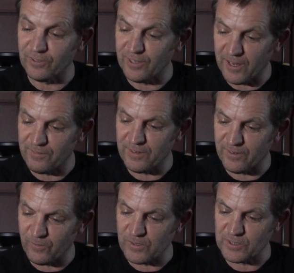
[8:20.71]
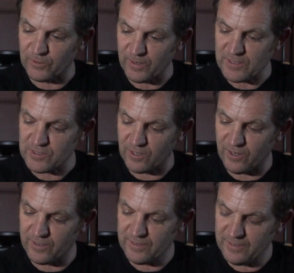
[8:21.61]
loved, was a great
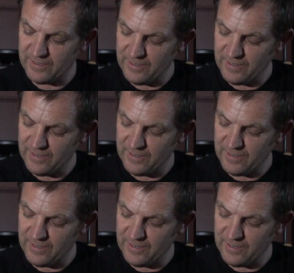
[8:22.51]
song.